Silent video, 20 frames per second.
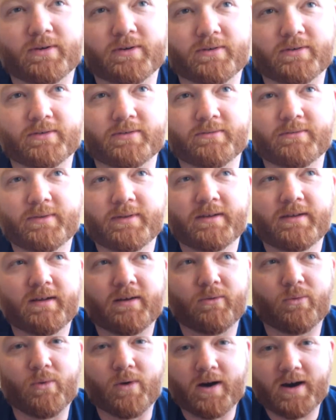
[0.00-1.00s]
will
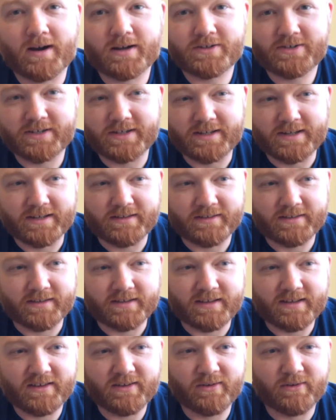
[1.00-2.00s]
wash
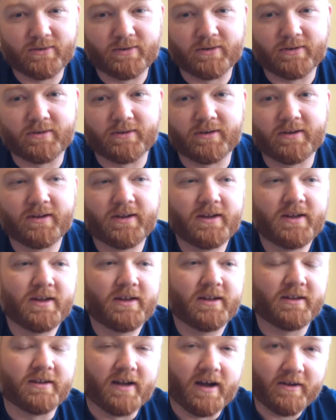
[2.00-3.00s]
easily or
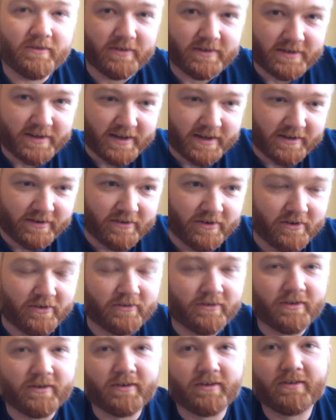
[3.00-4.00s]
not retain
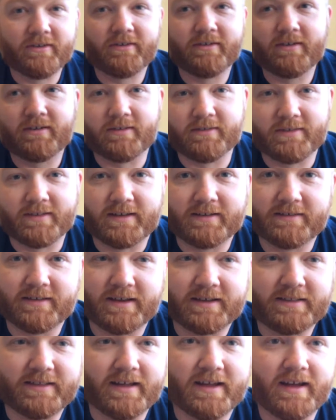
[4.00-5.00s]
odor or things
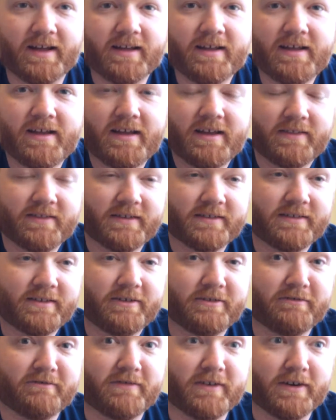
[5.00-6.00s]
like that. Things
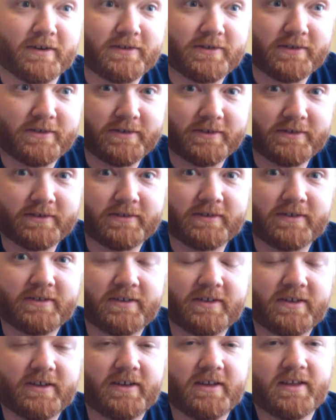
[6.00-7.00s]
that are versatile,
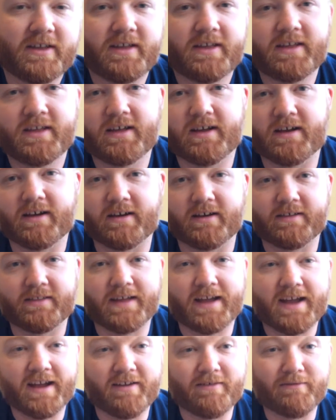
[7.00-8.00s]

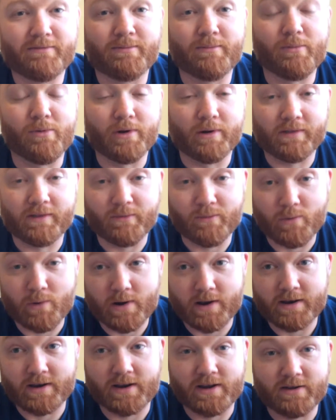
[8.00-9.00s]
that have more than
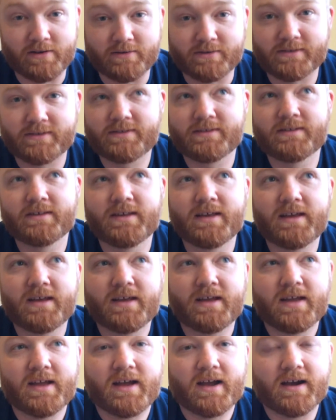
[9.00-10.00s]
one use.
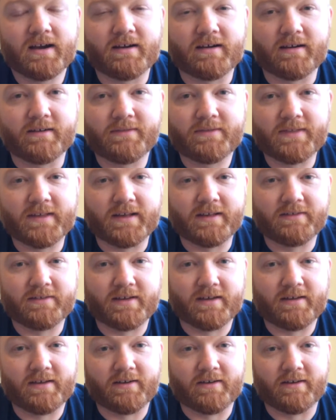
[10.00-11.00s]
things
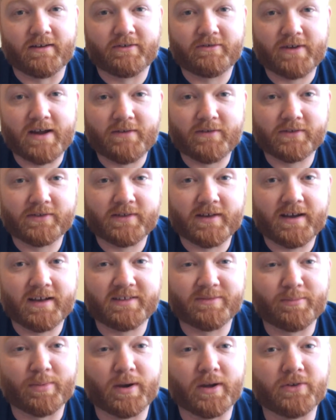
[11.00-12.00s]
that are travel
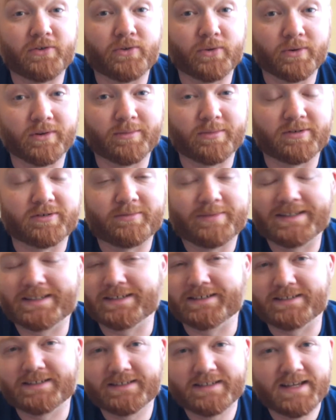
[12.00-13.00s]
size but durable,
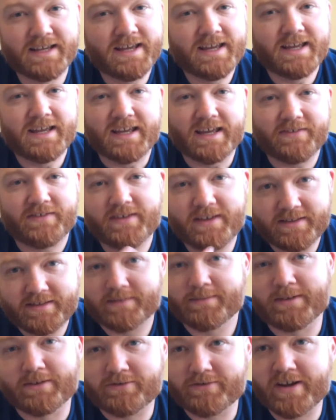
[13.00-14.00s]
because if you get
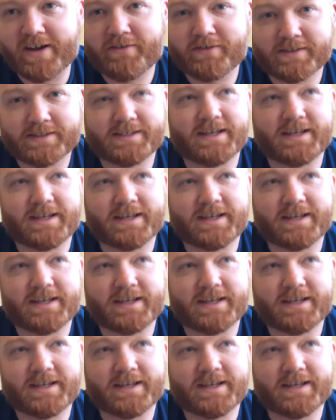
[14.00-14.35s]
something travel